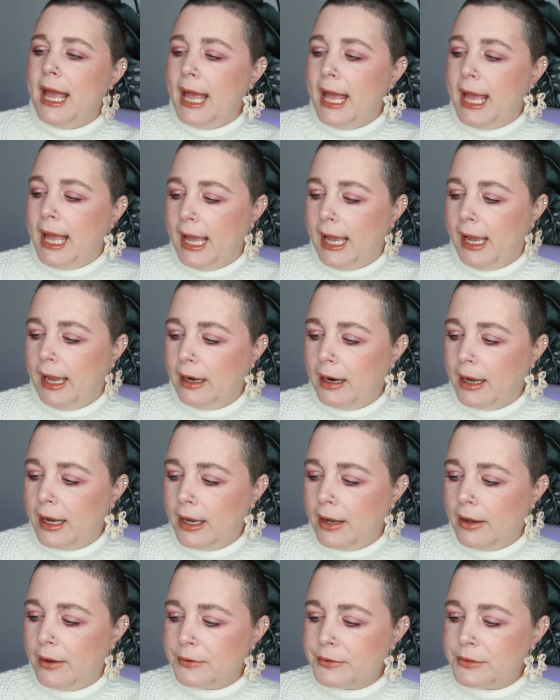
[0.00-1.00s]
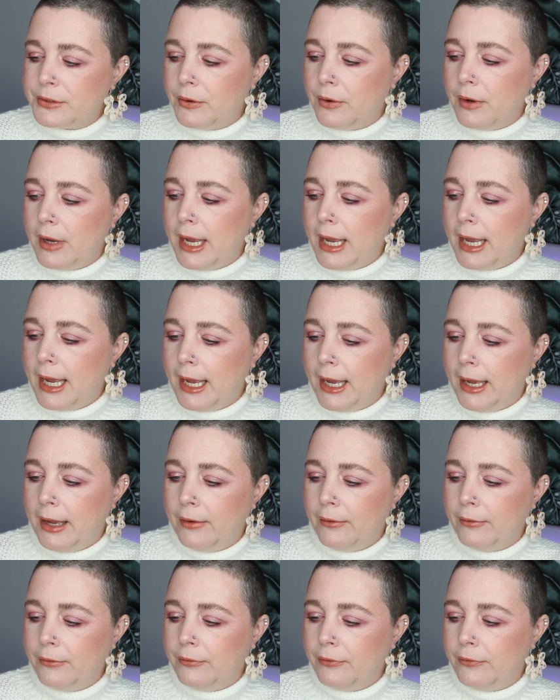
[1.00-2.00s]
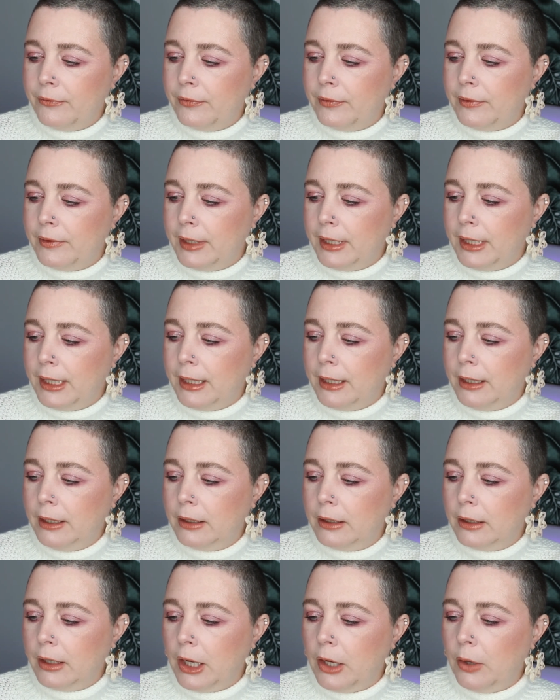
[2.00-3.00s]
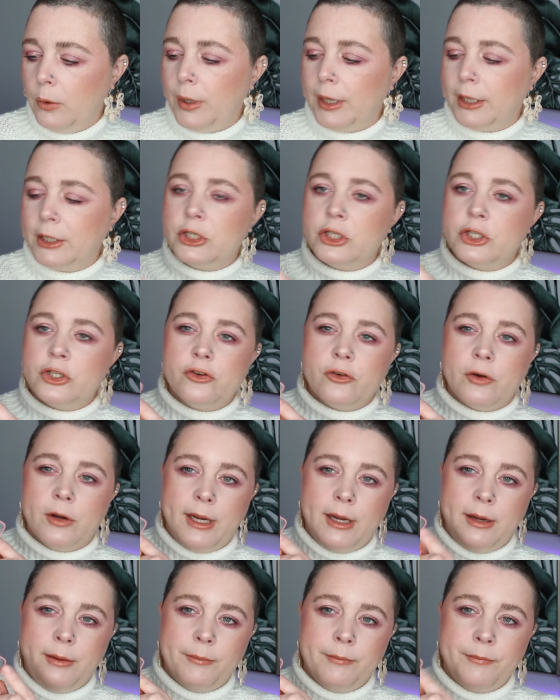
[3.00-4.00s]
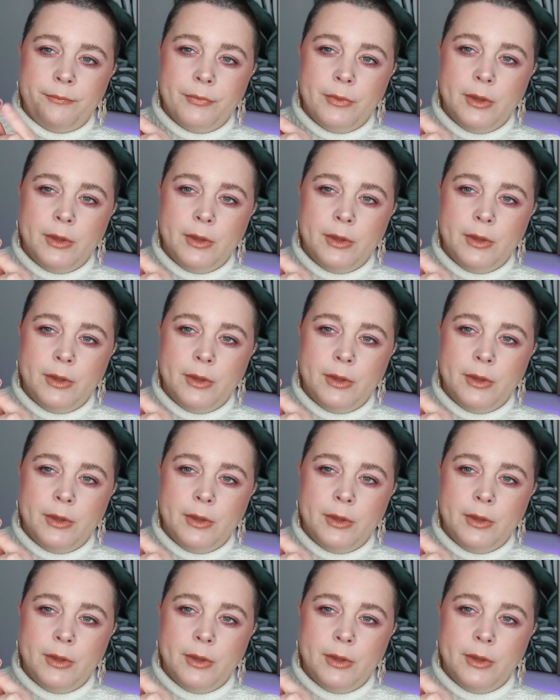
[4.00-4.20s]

And I also have the Glow Extreme,